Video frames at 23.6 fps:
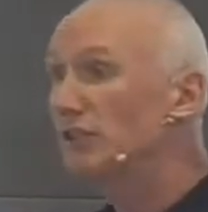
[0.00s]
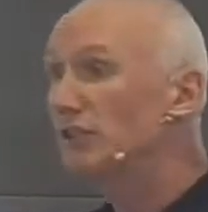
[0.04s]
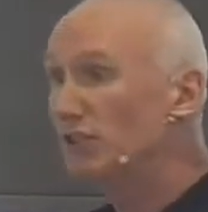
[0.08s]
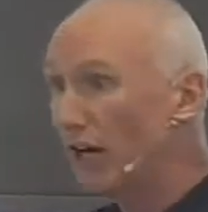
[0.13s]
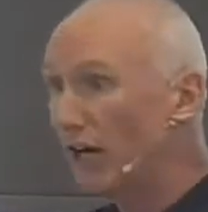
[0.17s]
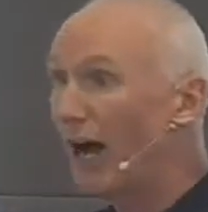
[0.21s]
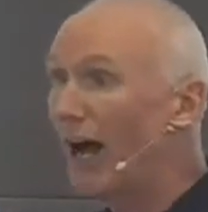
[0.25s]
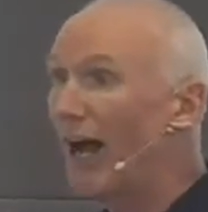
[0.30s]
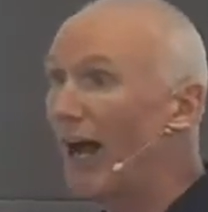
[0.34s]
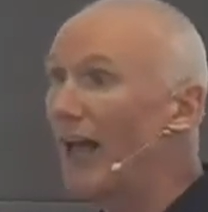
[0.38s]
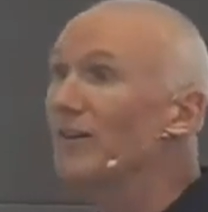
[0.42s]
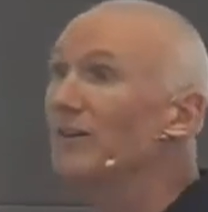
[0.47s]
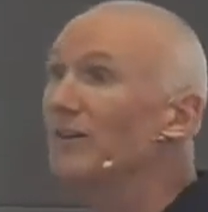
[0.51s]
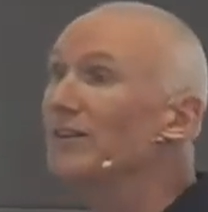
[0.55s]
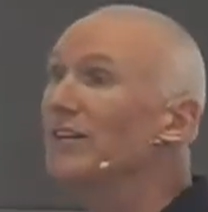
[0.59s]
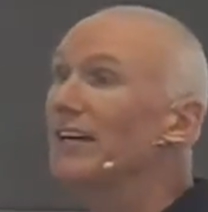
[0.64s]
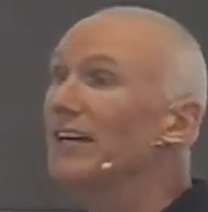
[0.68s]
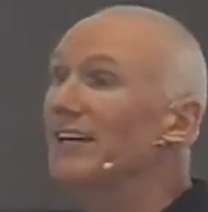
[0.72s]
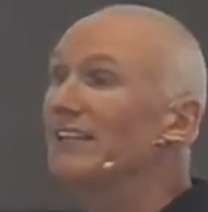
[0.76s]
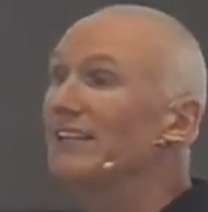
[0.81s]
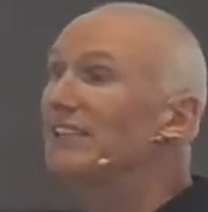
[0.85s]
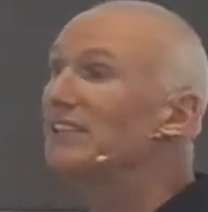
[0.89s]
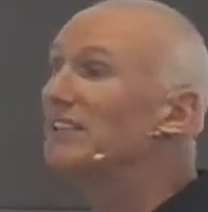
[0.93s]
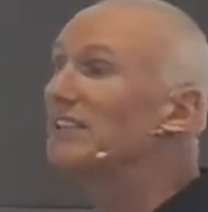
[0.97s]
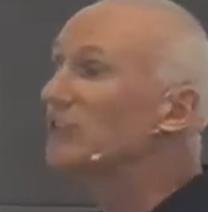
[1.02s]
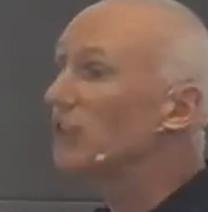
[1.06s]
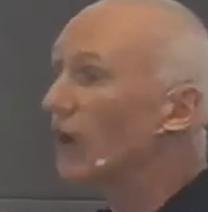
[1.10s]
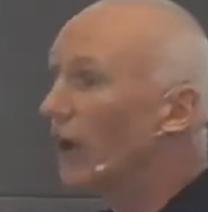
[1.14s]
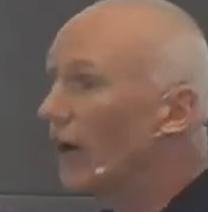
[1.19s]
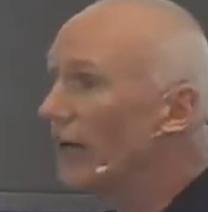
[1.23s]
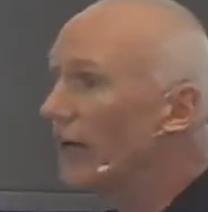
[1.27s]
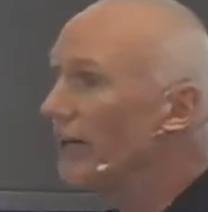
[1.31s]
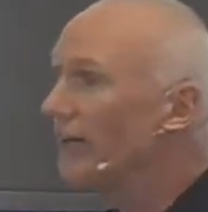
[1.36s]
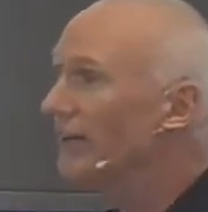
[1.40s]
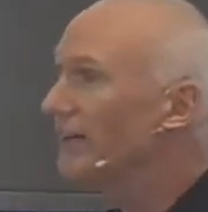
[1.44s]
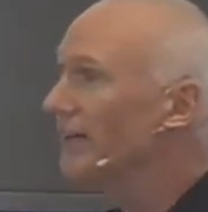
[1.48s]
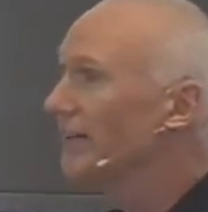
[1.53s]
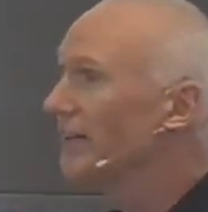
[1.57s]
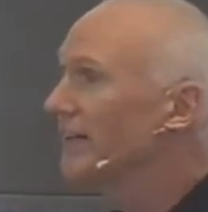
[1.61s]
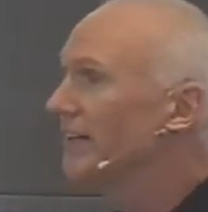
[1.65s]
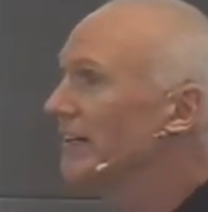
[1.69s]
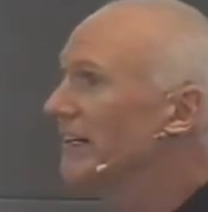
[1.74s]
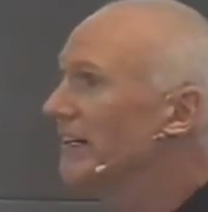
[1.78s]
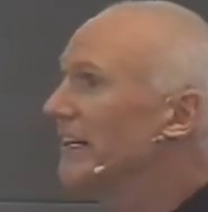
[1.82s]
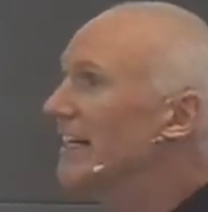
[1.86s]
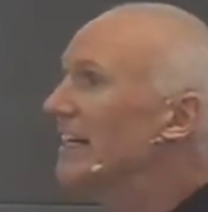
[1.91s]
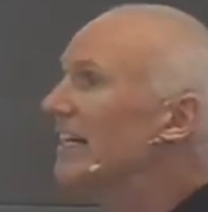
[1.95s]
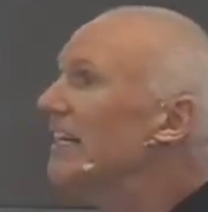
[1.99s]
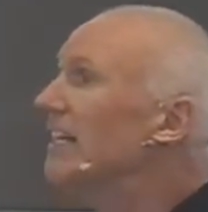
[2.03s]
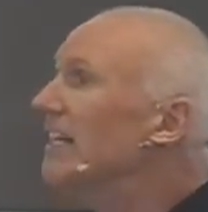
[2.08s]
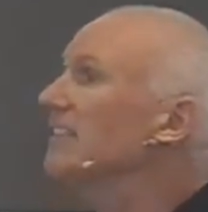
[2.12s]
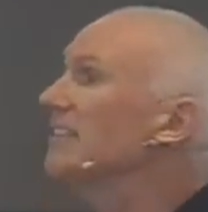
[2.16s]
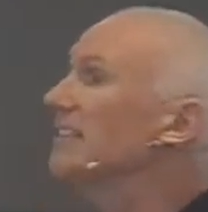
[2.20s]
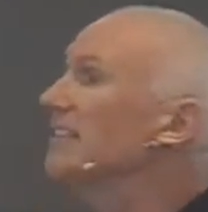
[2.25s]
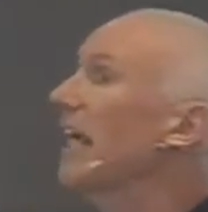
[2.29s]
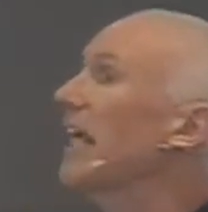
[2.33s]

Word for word: child, his son. He is